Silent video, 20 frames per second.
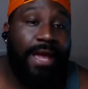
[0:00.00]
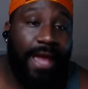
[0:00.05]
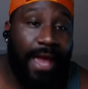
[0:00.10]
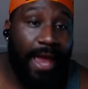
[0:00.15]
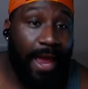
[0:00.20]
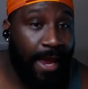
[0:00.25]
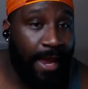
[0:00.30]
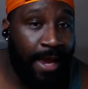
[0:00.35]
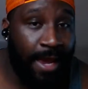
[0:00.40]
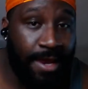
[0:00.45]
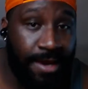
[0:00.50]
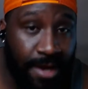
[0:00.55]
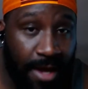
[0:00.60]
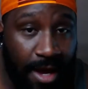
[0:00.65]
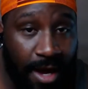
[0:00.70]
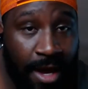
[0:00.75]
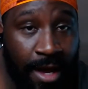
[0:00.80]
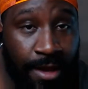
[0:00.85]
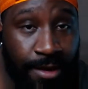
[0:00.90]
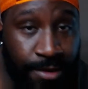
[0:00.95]
And
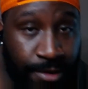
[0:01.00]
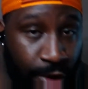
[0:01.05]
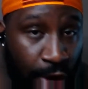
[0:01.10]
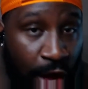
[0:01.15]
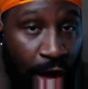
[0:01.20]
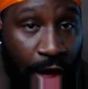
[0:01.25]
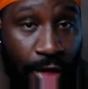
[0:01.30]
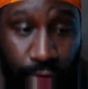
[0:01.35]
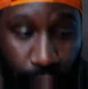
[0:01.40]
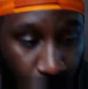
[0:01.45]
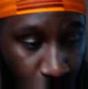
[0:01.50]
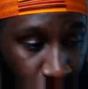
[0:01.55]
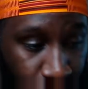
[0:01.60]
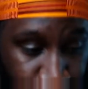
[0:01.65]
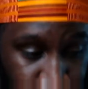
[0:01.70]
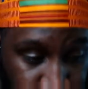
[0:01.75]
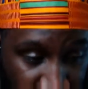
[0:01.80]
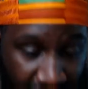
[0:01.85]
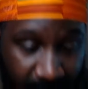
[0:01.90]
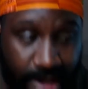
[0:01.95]
another
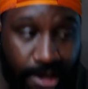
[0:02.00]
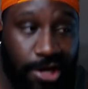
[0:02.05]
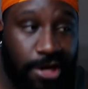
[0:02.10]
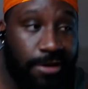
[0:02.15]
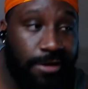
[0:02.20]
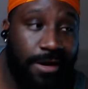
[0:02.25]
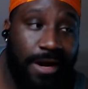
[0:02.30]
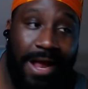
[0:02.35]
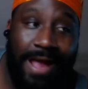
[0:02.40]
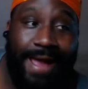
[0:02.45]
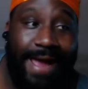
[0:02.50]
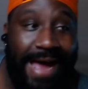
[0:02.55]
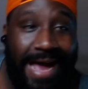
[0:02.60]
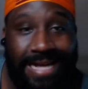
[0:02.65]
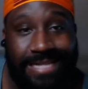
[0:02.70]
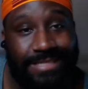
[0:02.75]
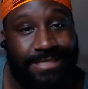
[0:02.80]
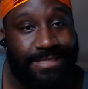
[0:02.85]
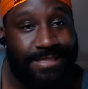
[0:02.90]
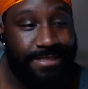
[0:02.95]
banger, I
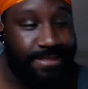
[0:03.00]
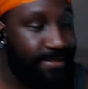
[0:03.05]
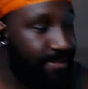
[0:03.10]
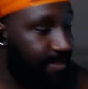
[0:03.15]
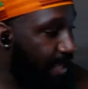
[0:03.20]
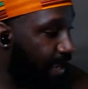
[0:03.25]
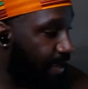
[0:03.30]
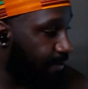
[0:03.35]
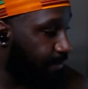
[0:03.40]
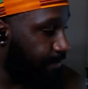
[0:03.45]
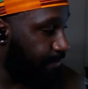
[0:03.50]
should say,